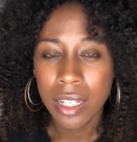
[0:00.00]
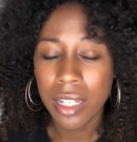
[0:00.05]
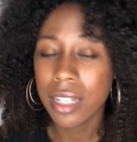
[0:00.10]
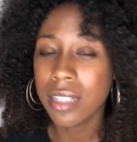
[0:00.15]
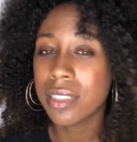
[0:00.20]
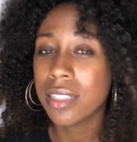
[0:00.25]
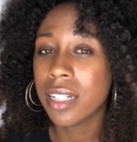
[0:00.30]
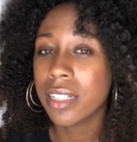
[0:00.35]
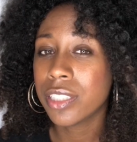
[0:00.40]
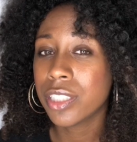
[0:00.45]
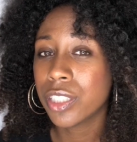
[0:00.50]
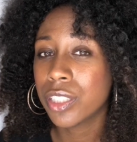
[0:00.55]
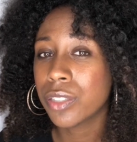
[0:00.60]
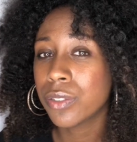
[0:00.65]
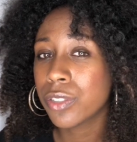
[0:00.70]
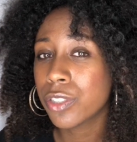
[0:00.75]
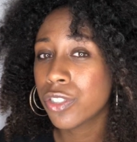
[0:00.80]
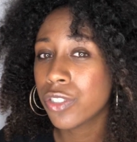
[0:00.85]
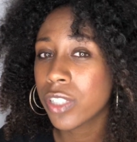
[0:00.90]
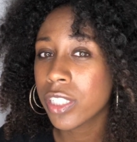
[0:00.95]
he has dietary
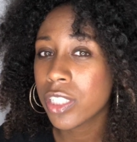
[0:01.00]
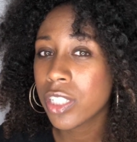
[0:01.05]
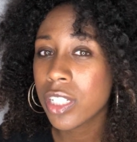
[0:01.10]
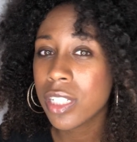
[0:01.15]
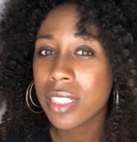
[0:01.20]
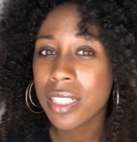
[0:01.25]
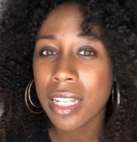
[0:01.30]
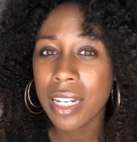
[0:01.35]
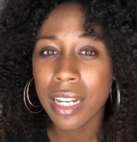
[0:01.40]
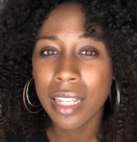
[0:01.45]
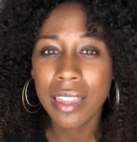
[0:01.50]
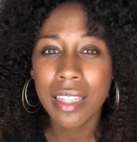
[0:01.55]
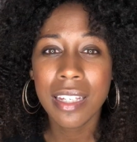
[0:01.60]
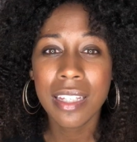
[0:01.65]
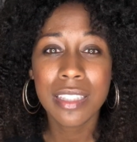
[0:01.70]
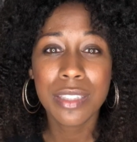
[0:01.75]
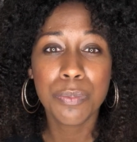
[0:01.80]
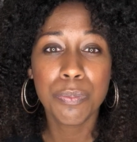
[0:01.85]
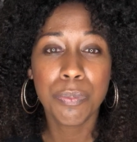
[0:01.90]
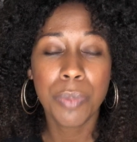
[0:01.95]
restrictions, and I
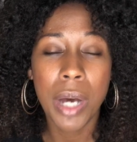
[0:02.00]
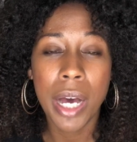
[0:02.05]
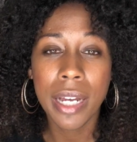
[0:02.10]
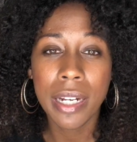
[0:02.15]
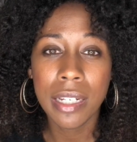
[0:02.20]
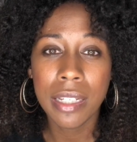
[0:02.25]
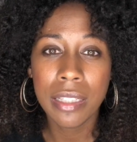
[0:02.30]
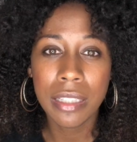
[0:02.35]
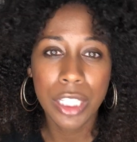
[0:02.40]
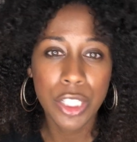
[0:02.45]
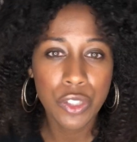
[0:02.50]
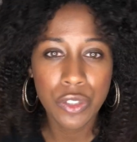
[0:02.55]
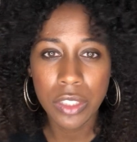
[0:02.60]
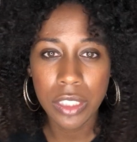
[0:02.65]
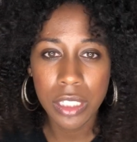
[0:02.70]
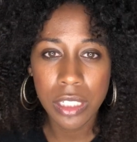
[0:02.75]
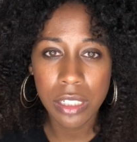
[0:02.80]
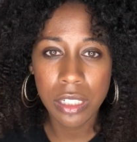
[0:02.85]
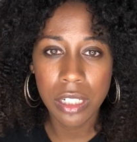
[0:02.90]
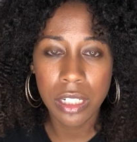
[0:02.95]
think his body
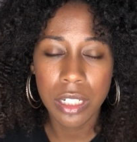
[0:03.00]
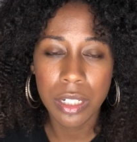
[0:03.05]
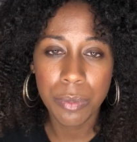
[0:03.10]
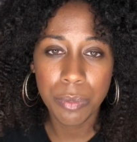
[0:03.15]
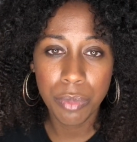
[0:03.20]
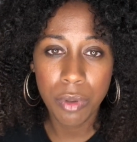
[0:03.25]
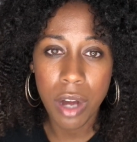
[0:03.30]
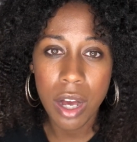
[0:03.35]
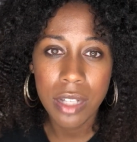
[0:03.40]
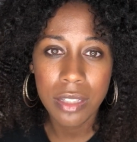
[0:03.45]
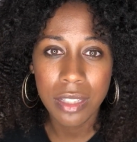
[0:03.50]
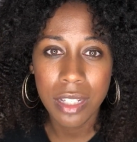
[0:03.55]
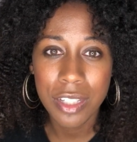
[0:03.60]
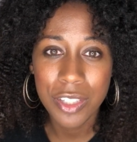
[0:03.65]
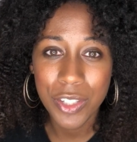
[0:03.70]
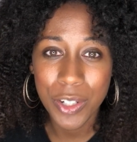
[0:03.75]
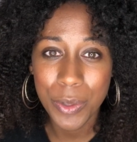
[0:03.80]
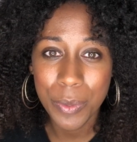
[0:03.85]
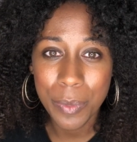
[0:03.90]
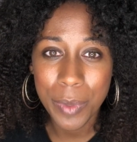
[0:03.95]
literally couldn't
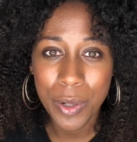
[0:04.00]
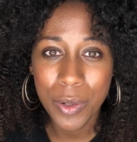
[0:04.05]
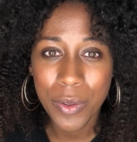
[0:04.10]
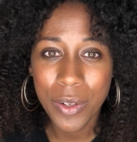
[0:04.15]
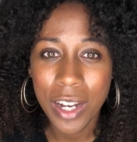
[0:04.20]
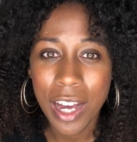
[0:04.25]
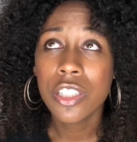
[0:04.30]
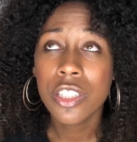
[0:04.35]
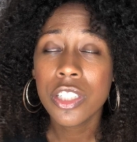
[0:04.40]
process her milk.